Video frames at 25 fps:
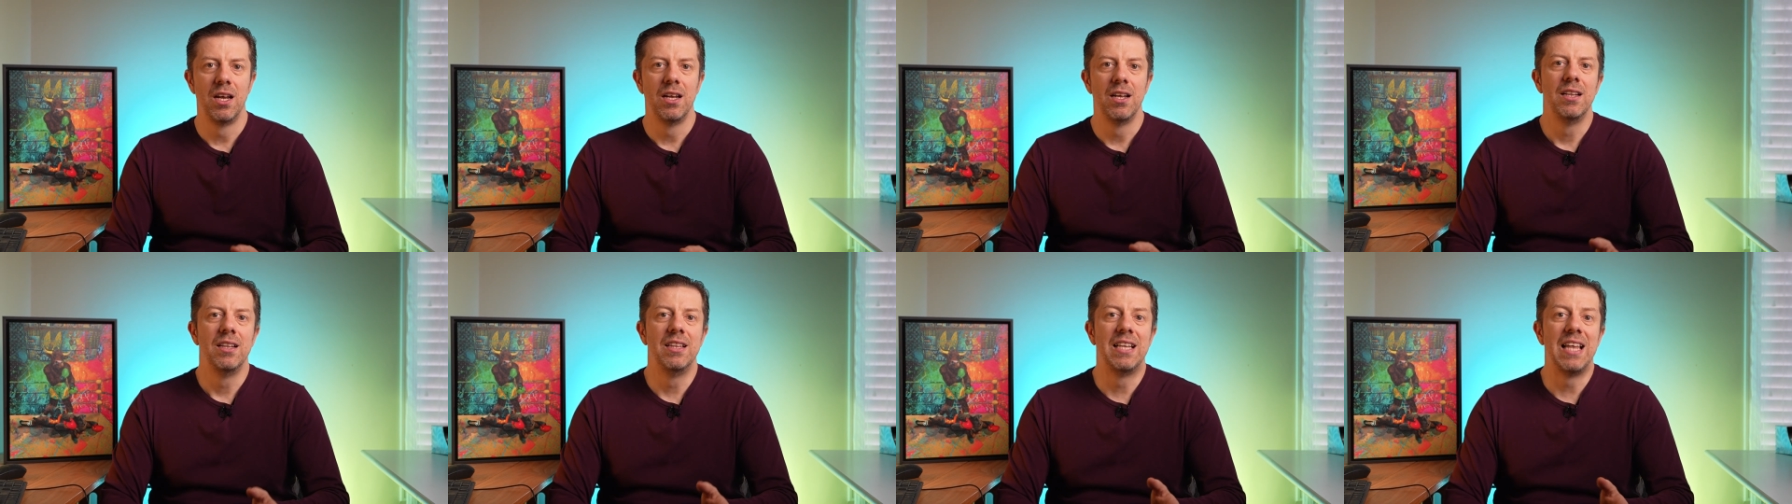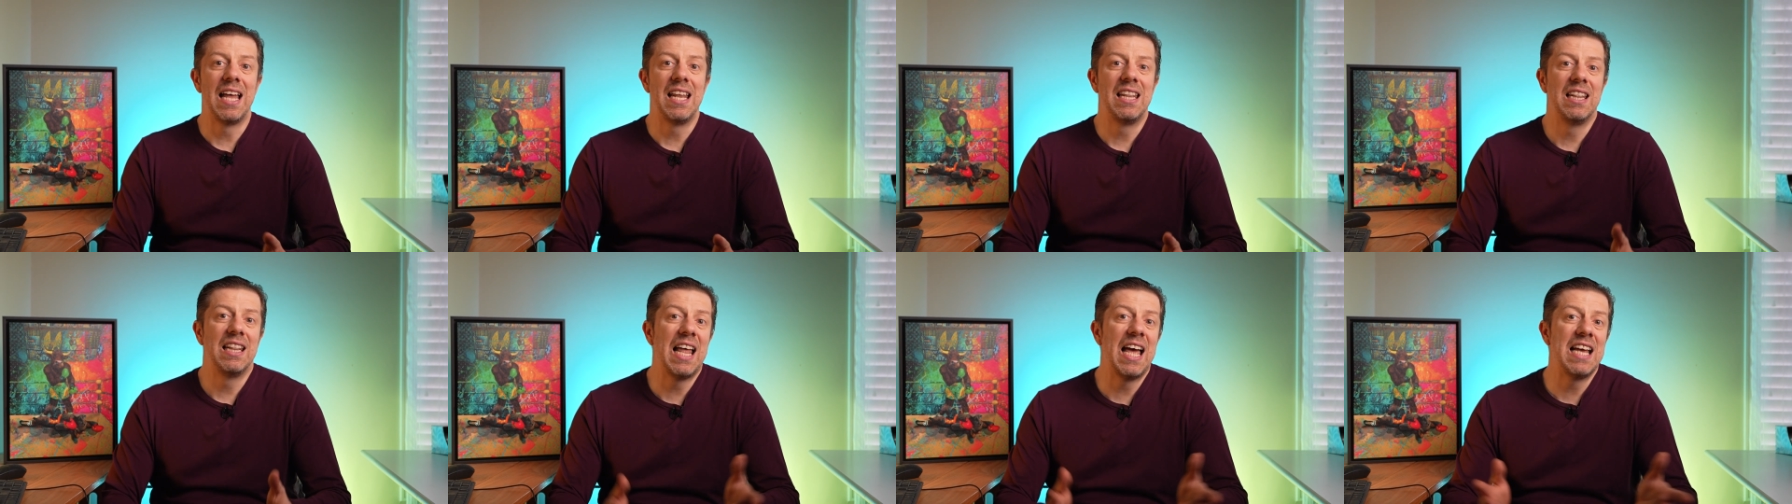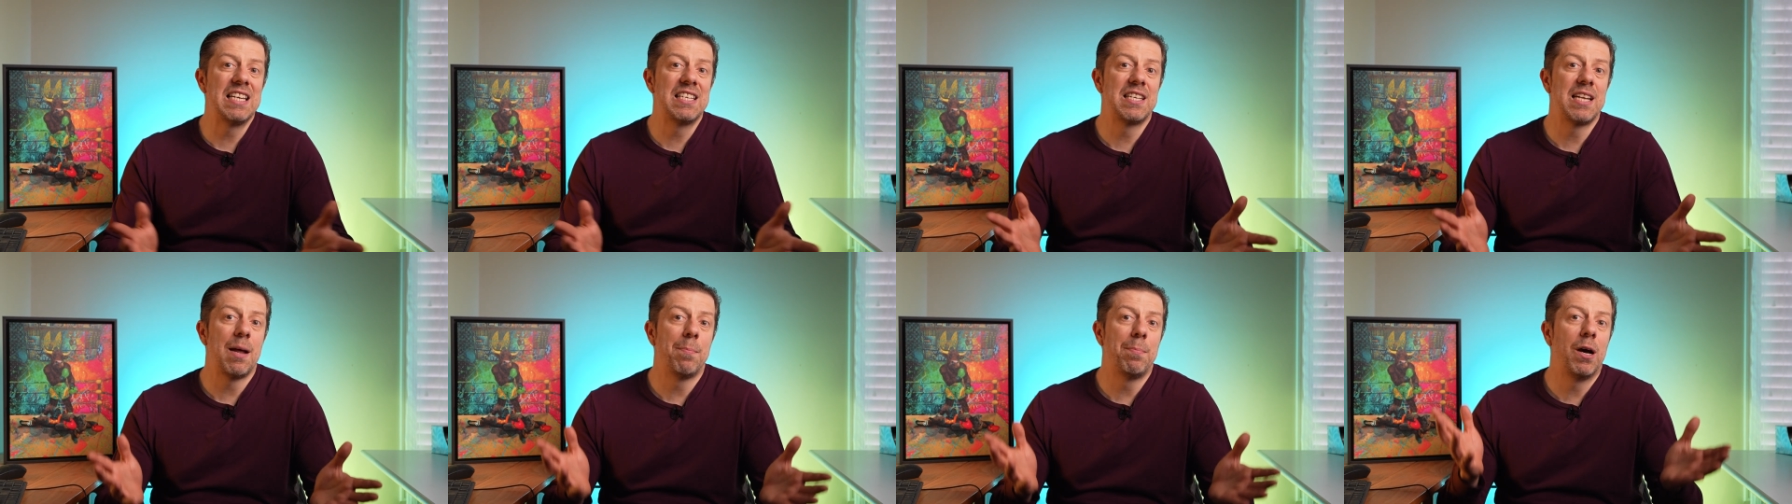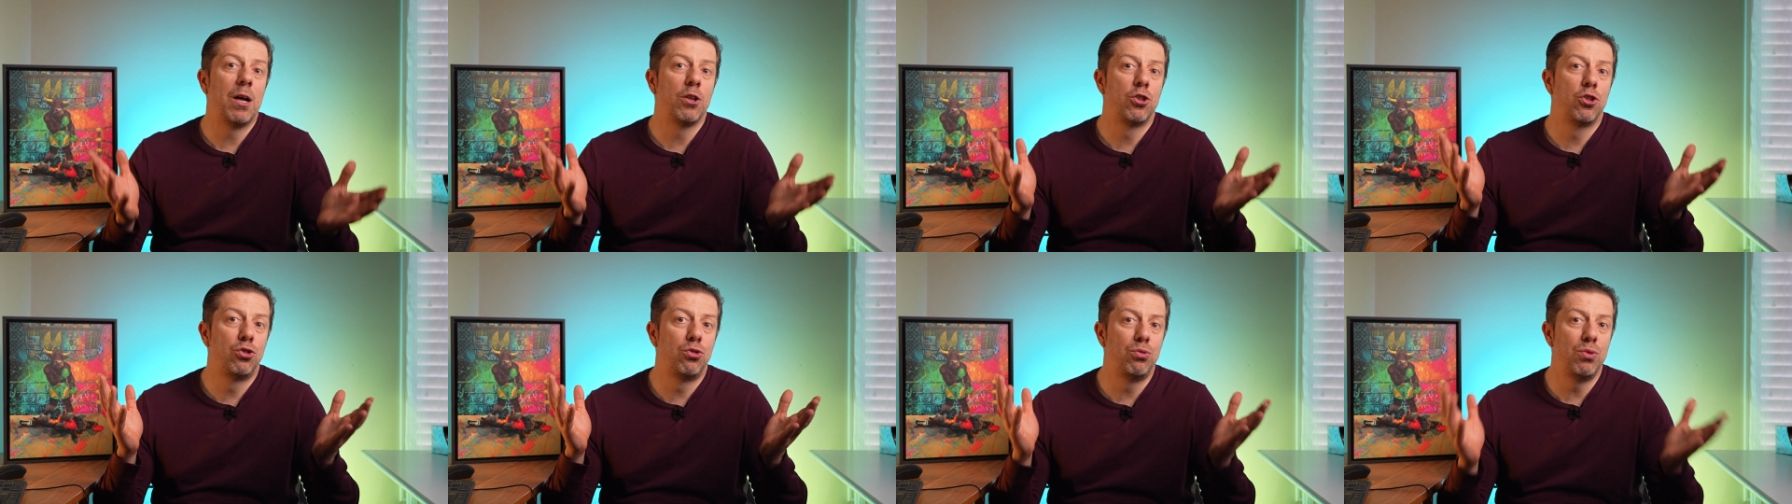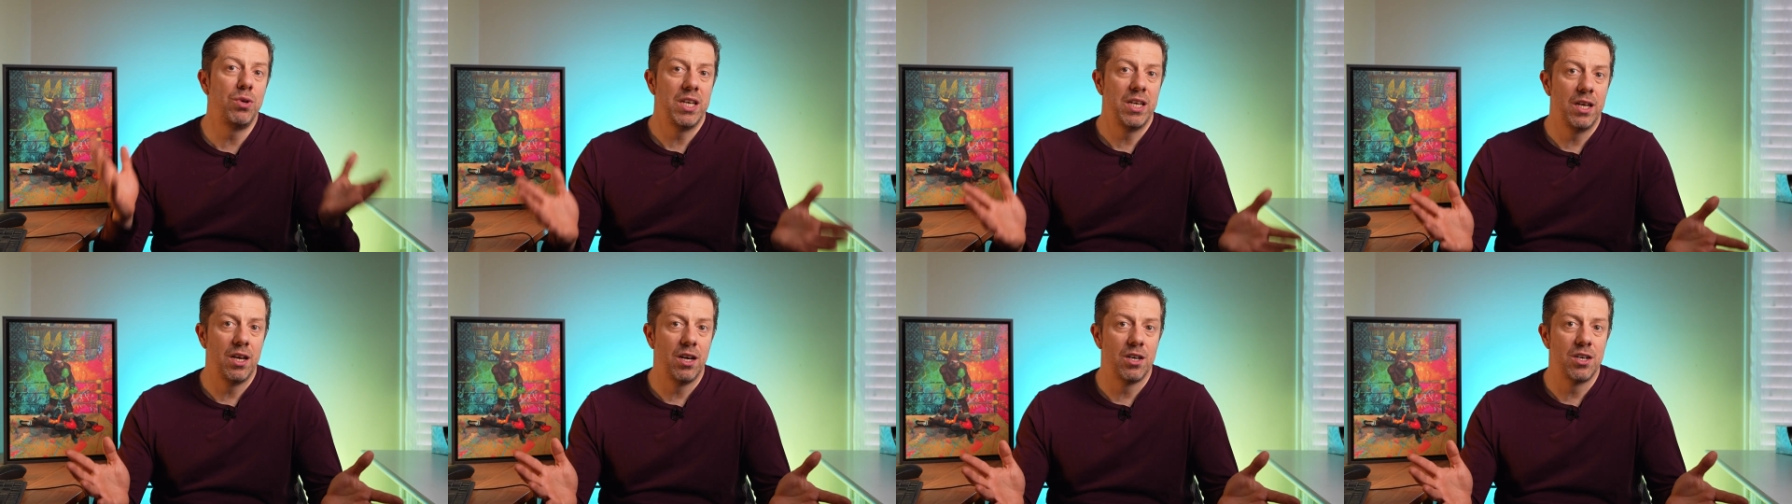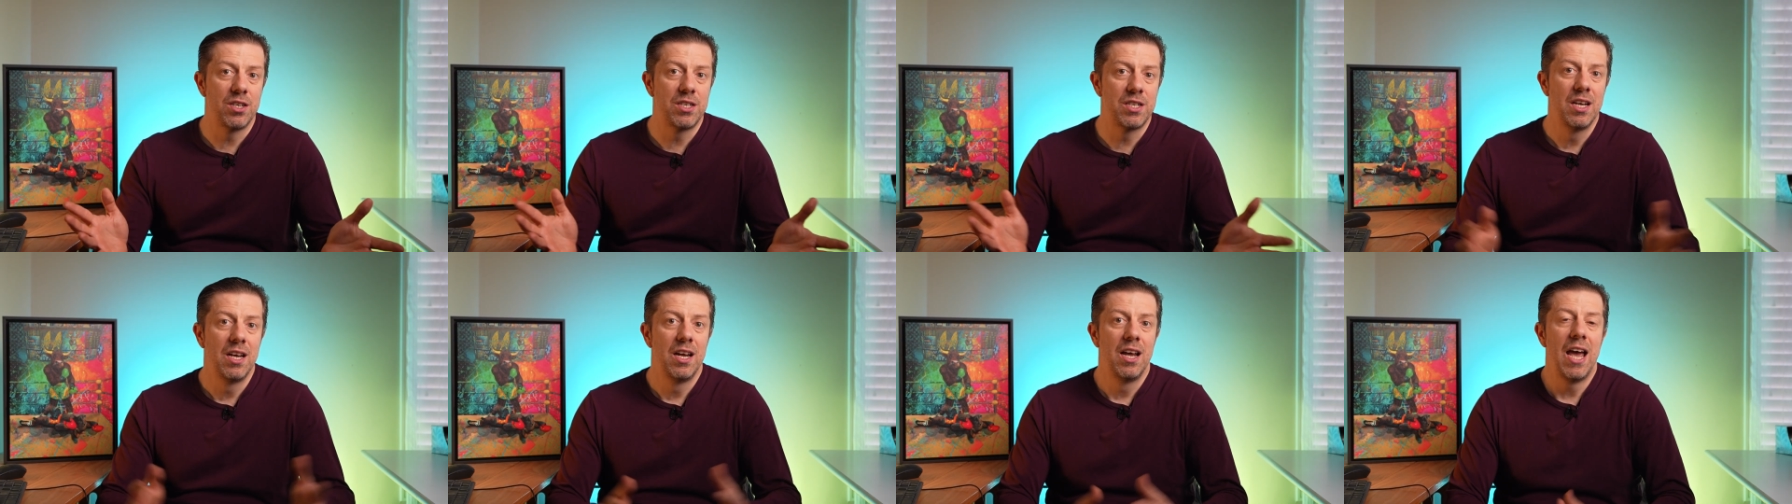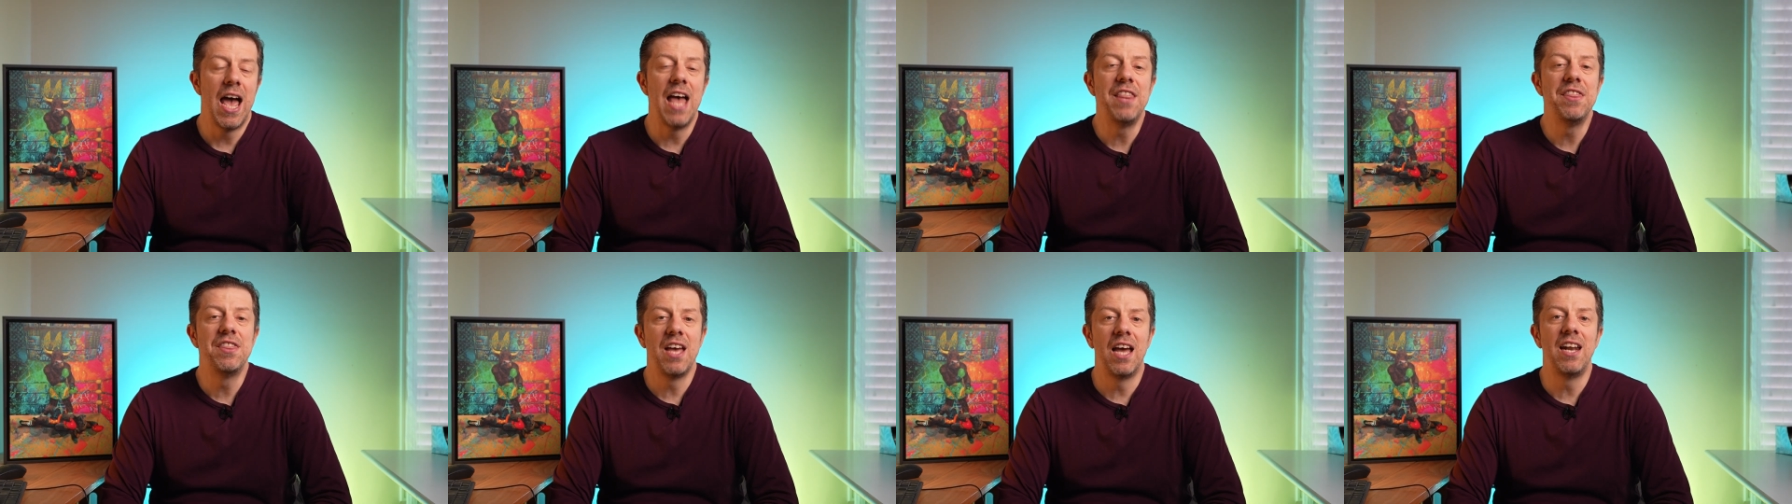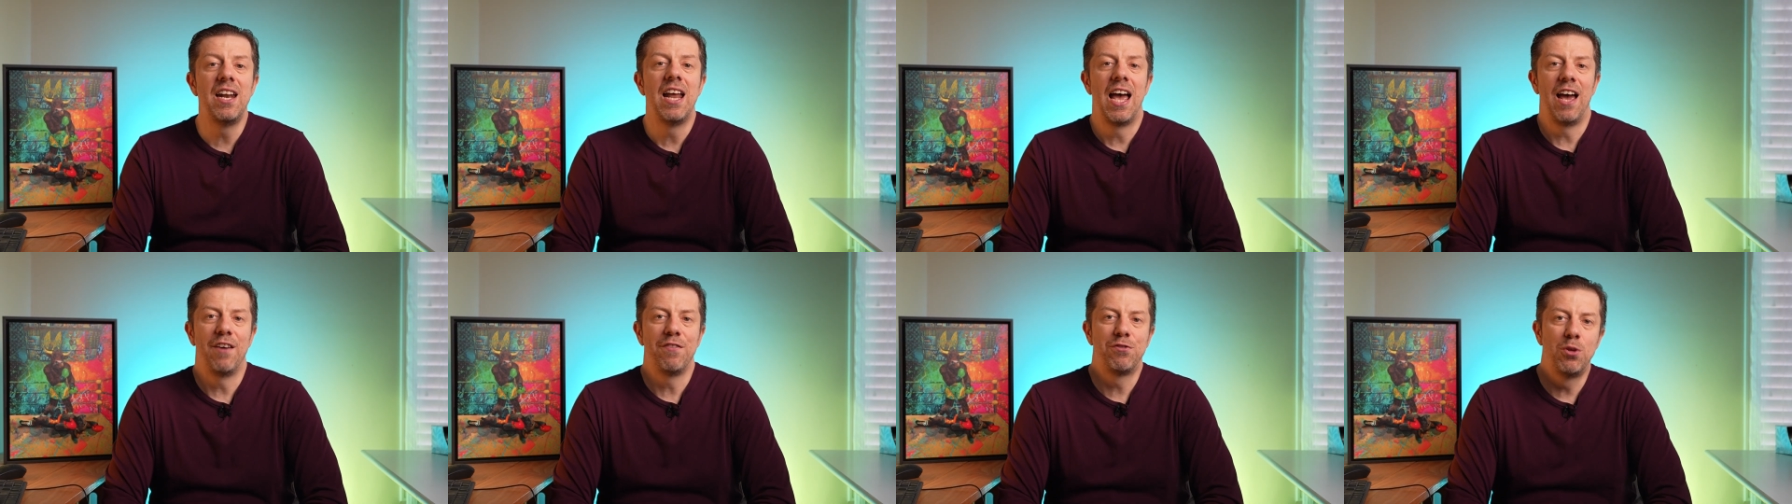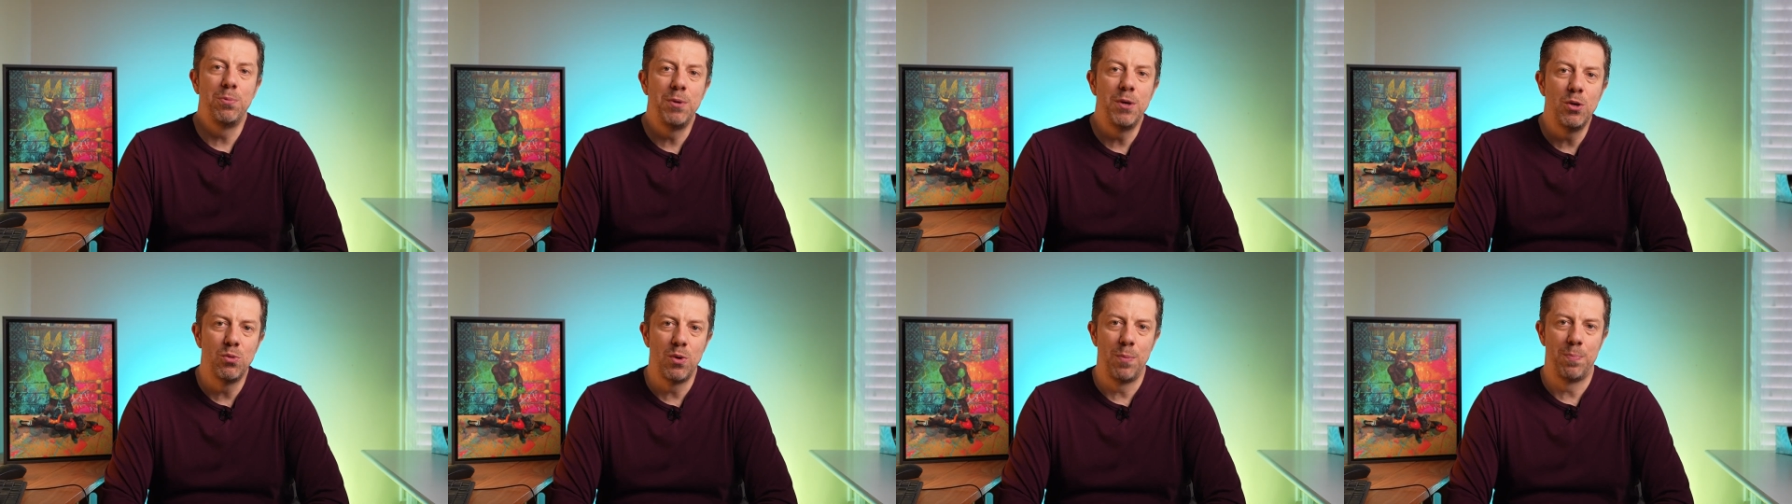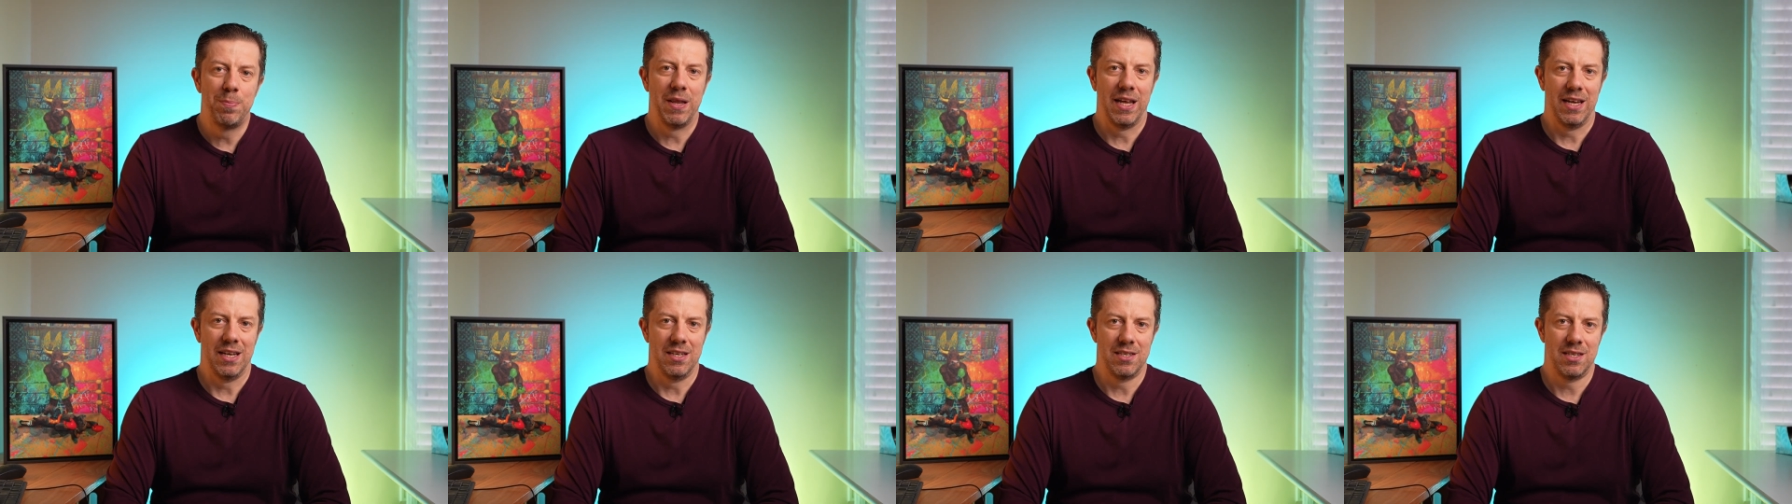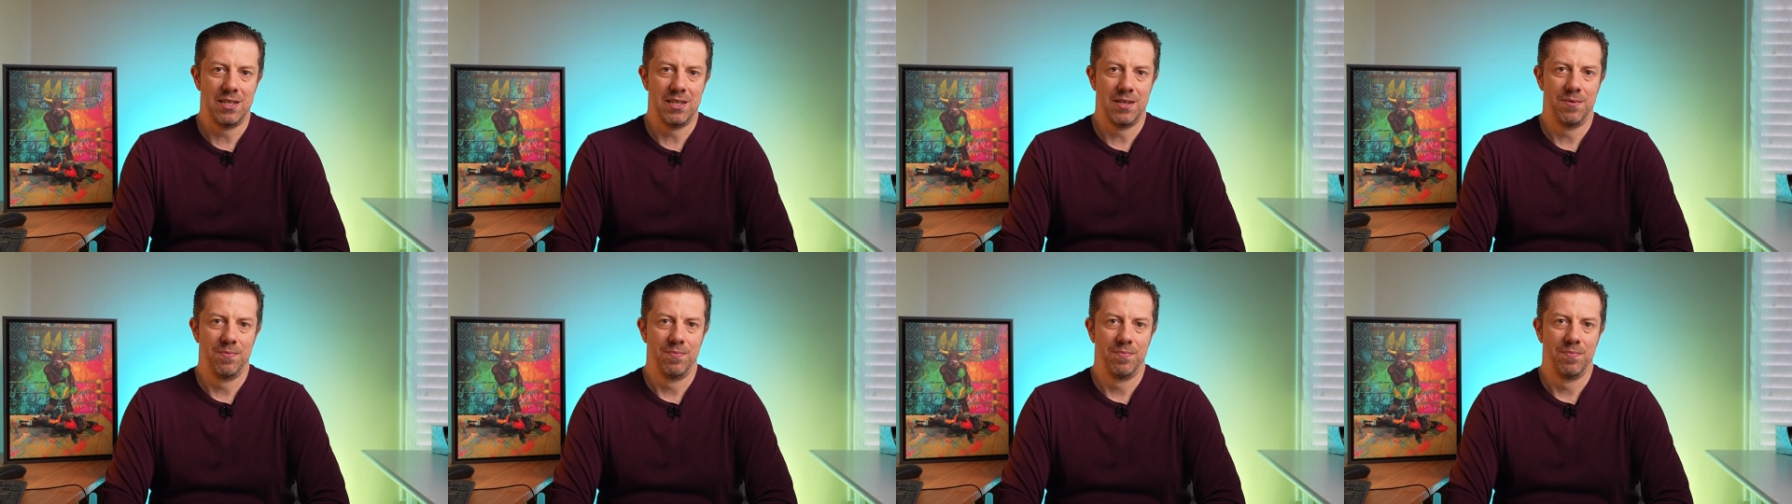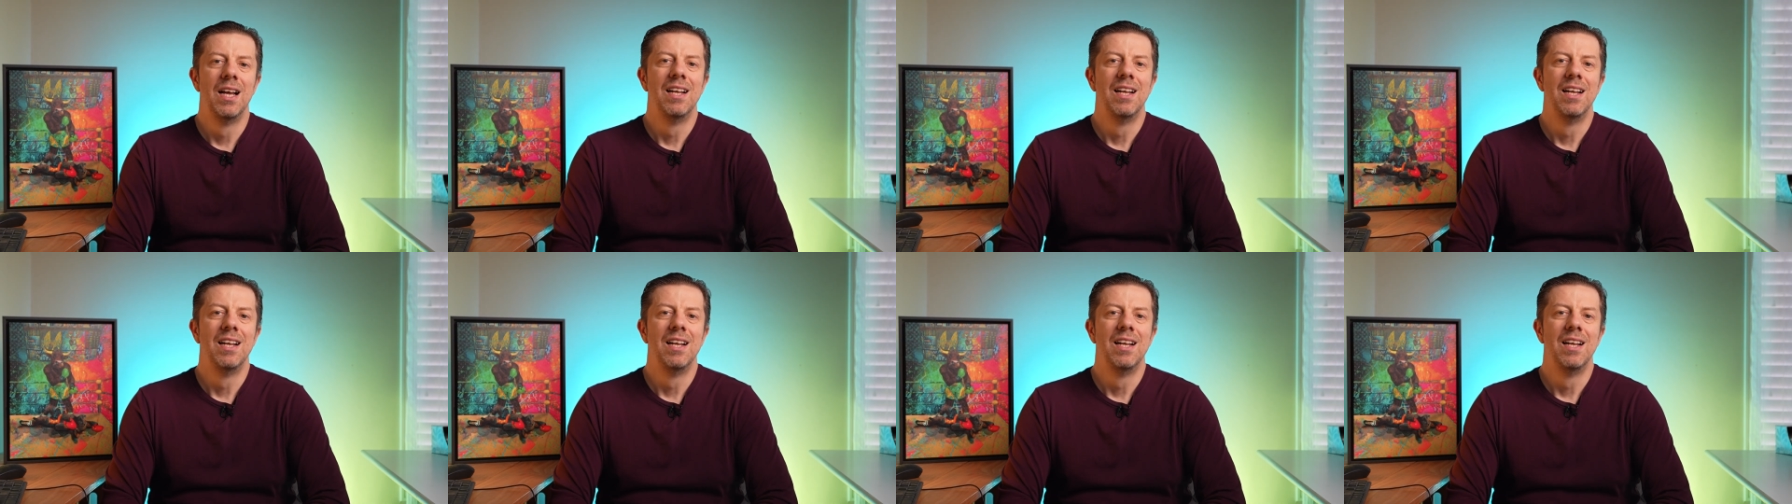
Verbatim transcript: that last about three years and then have to be replaced.